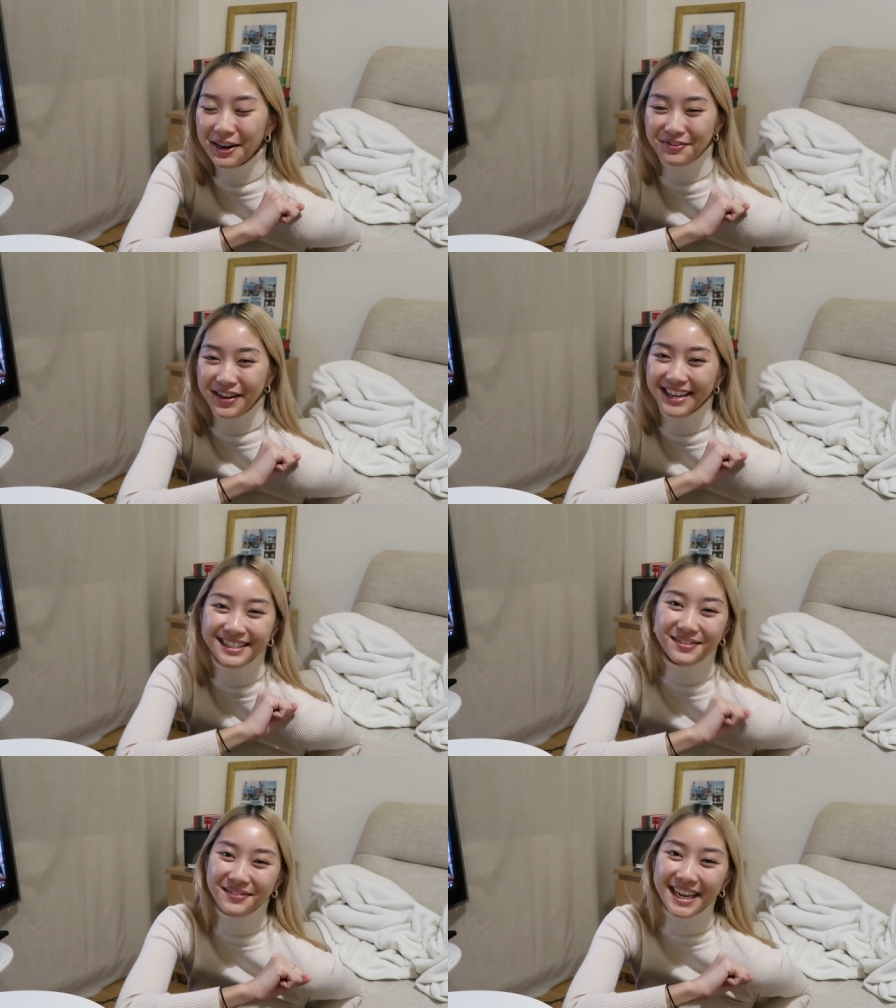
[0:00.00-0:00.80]

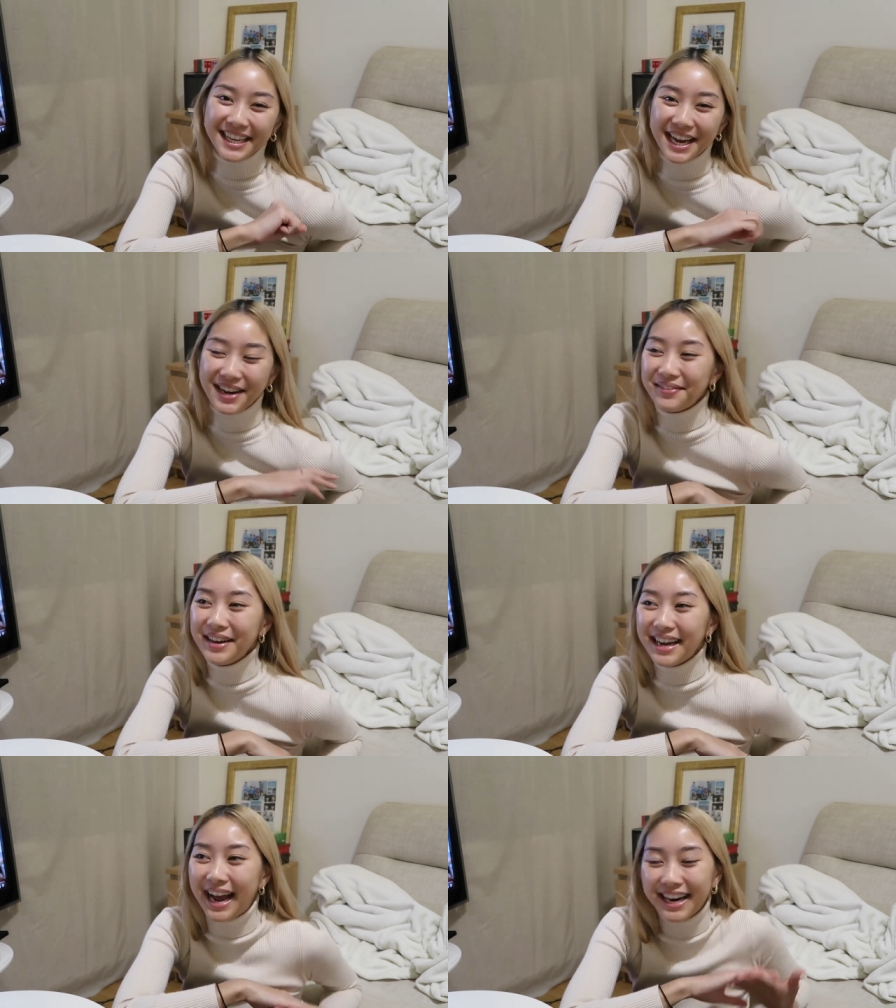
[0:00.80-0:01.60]
motivated to make them.
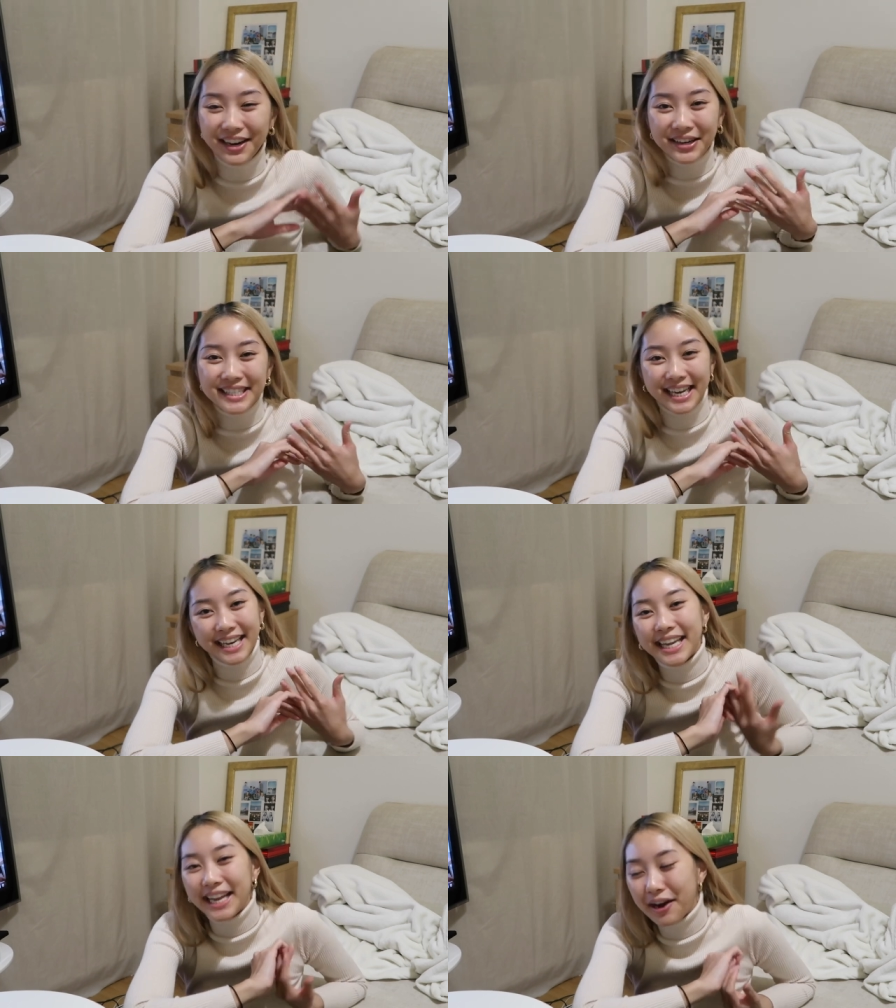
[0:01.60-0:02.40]
I know I
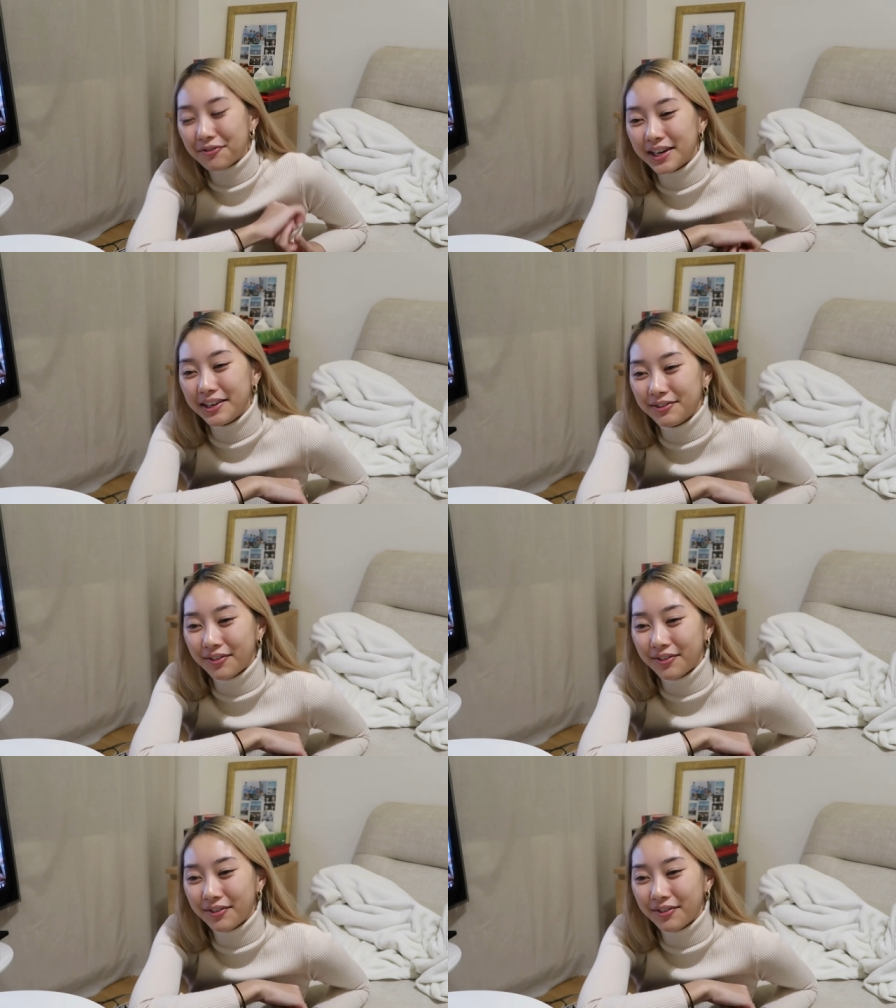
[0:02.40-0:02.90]
say it in every